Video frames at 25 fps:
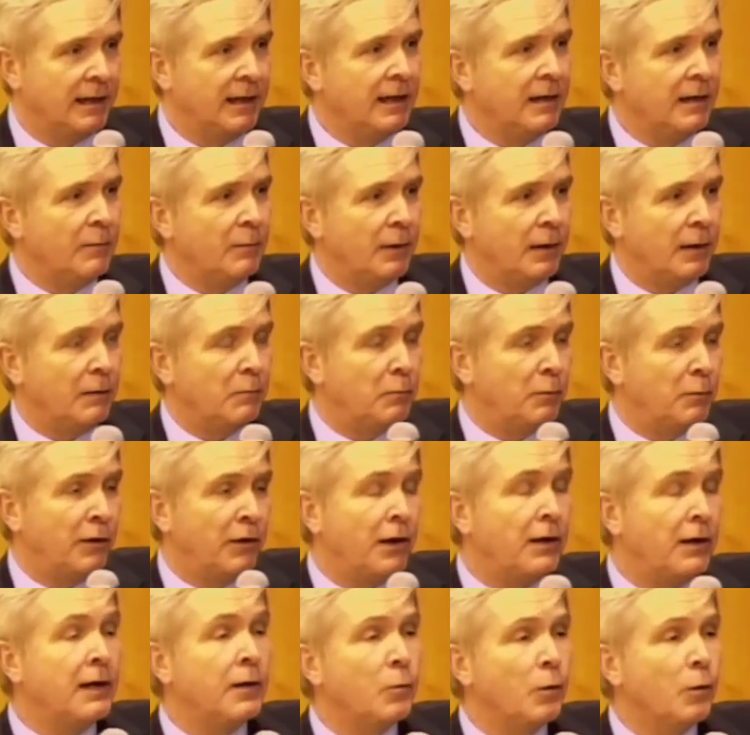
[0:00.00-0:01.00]
But with
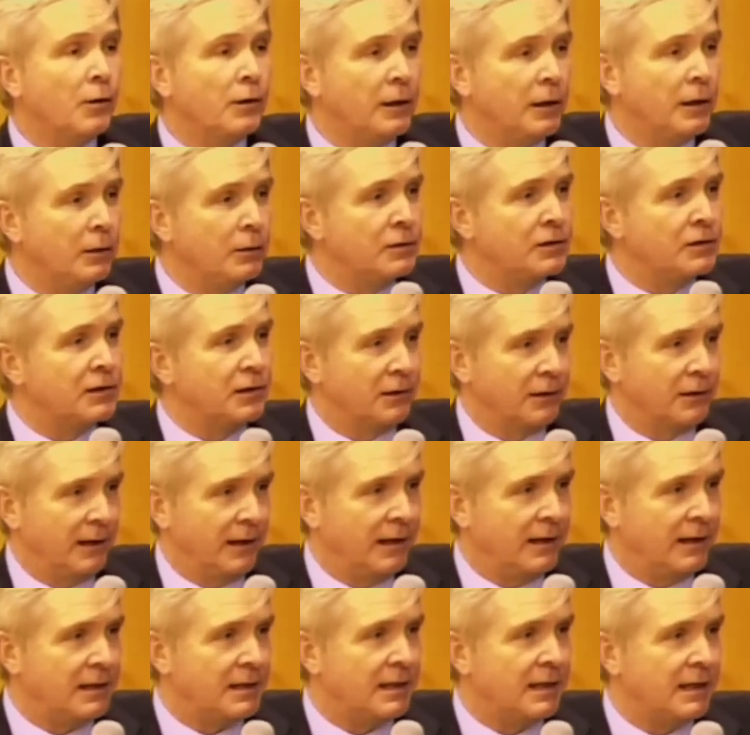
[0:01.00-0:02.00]
only one use on
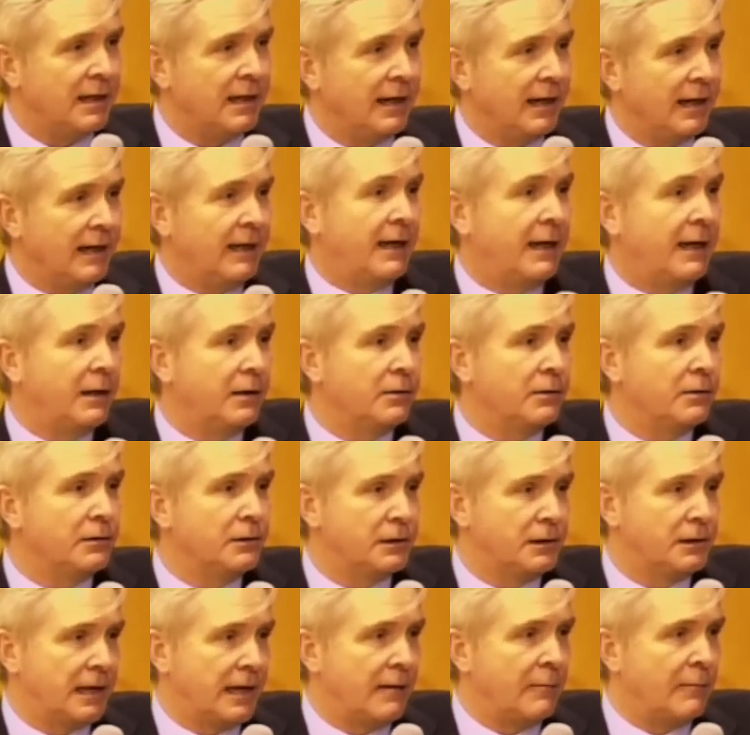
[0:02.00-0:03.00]
it, it kills
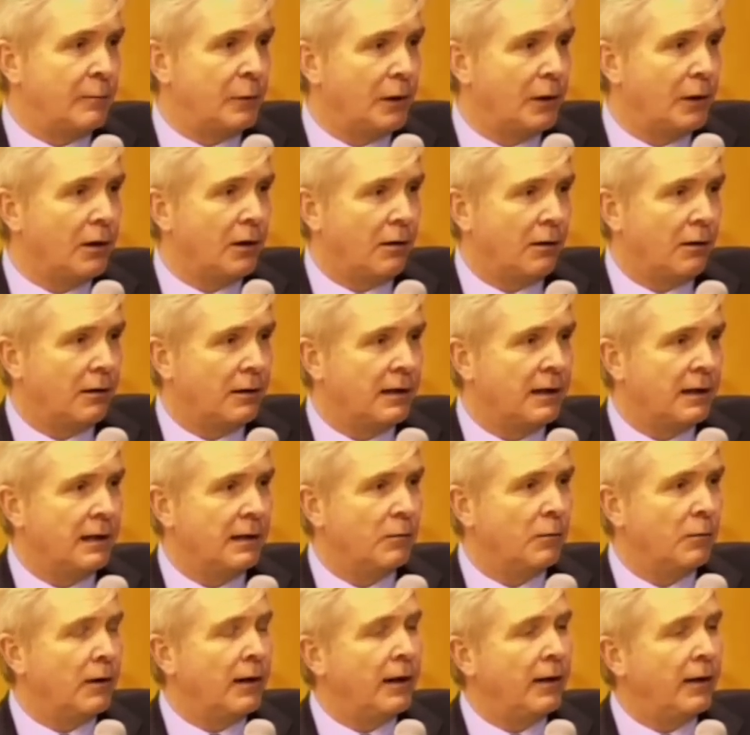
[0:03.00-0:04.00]
that block right.
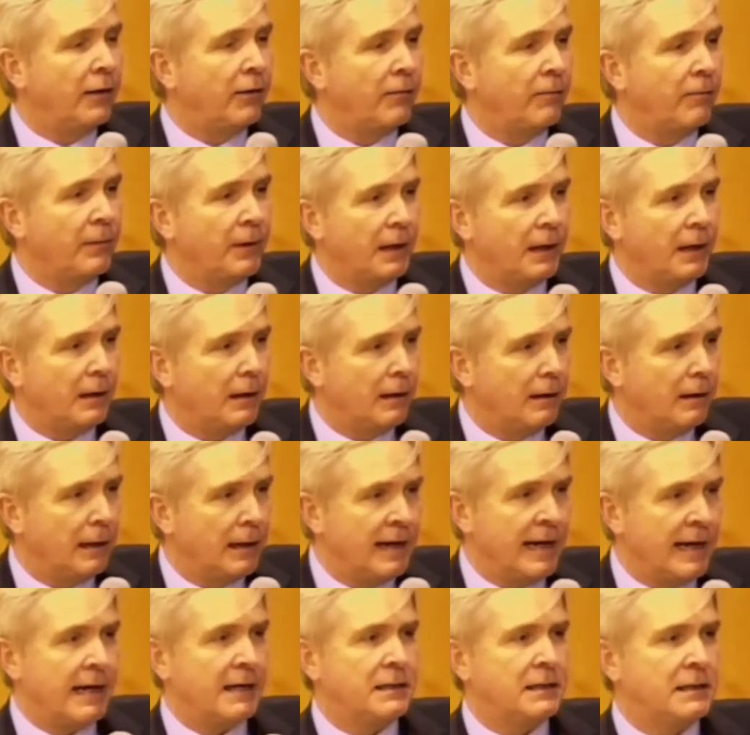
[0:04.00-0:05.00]
with an
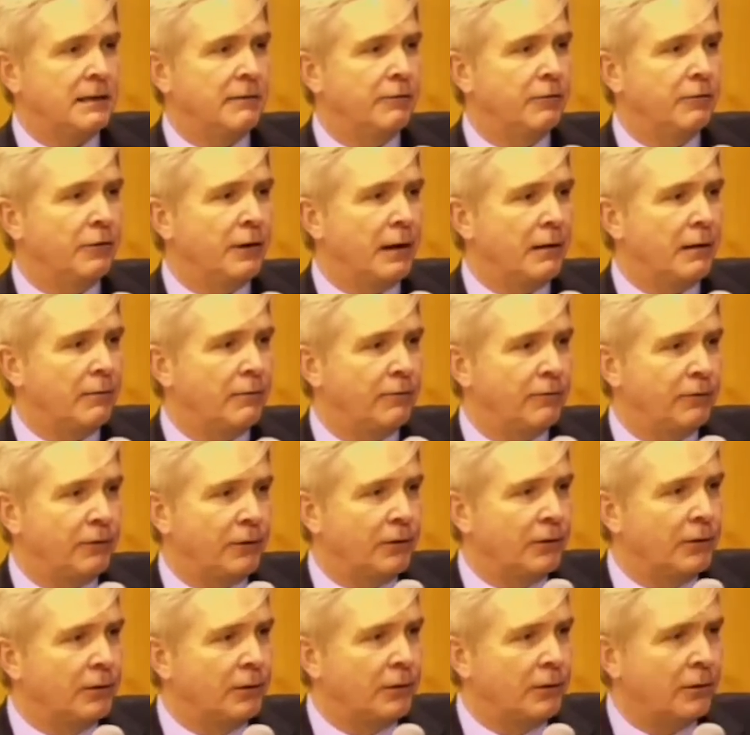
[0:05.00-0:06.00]
active ground
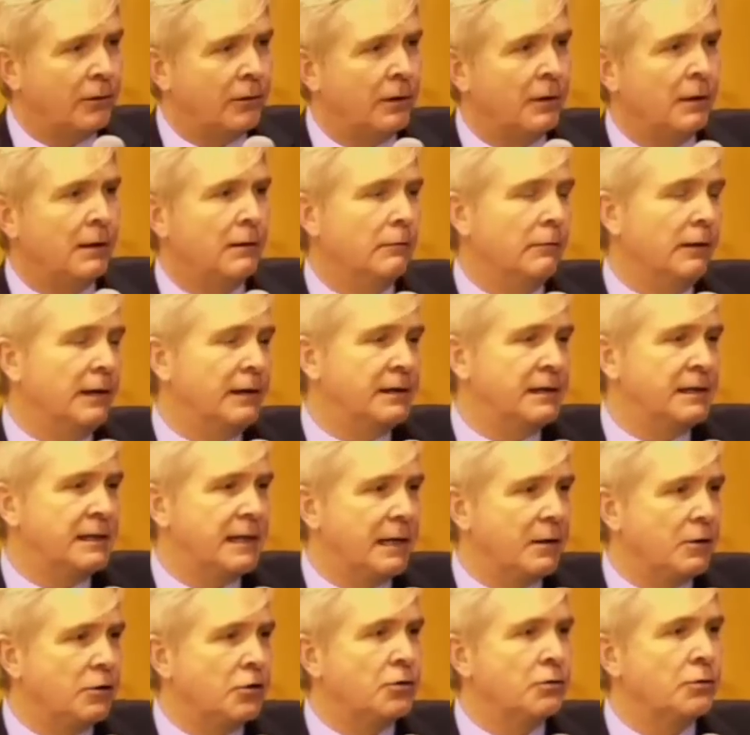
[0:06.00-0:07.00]
floor,
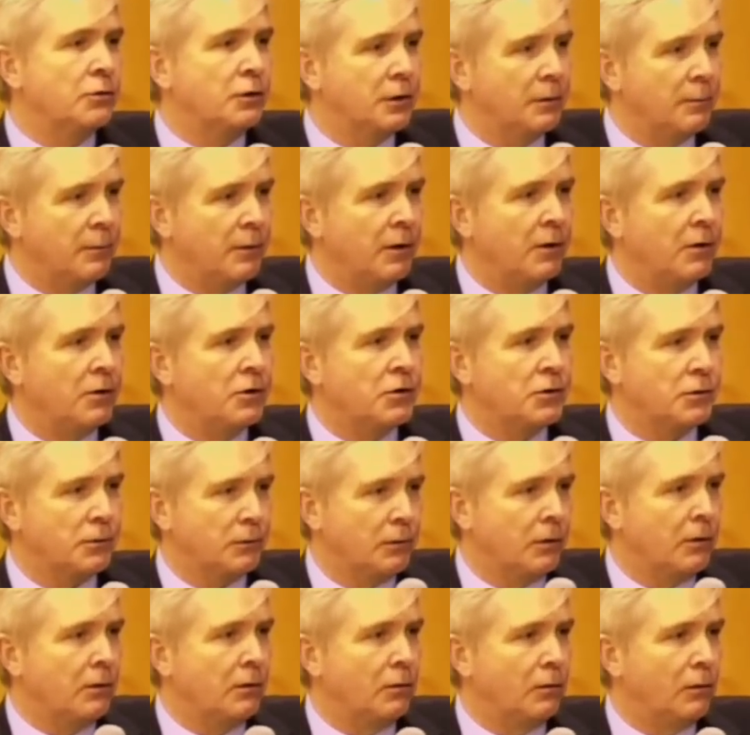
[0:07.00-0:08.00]
residential,
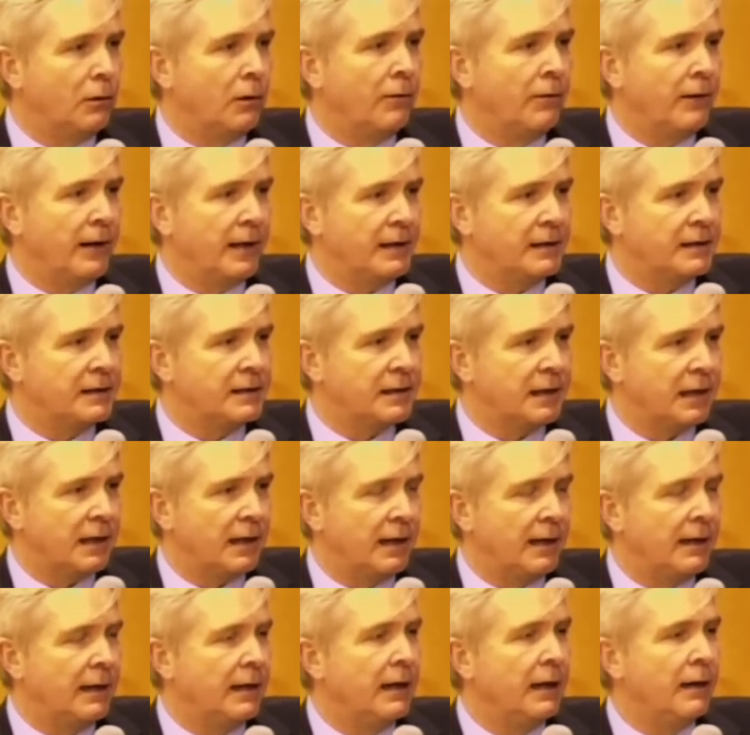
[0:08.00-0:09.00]
commercial, all on that site
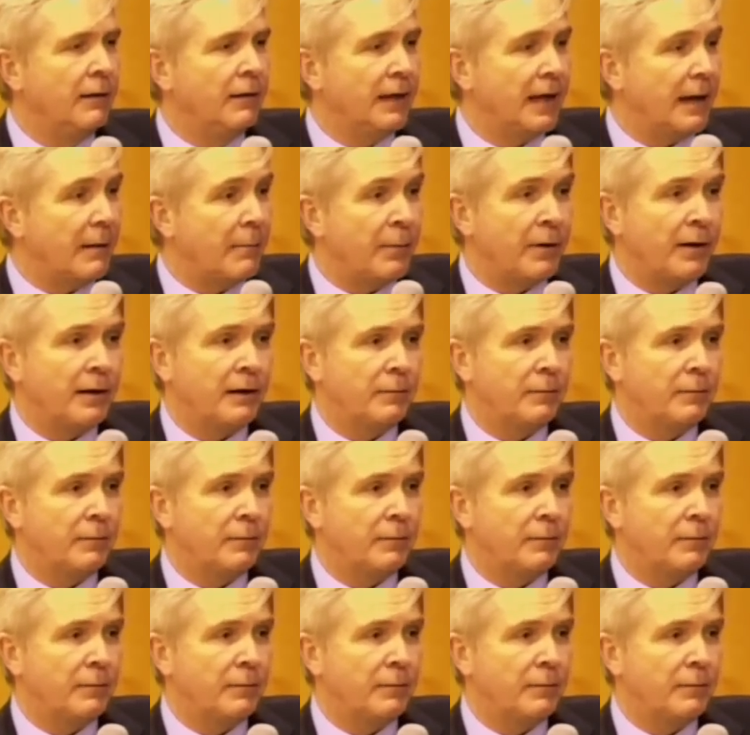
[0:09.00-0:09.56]
that part of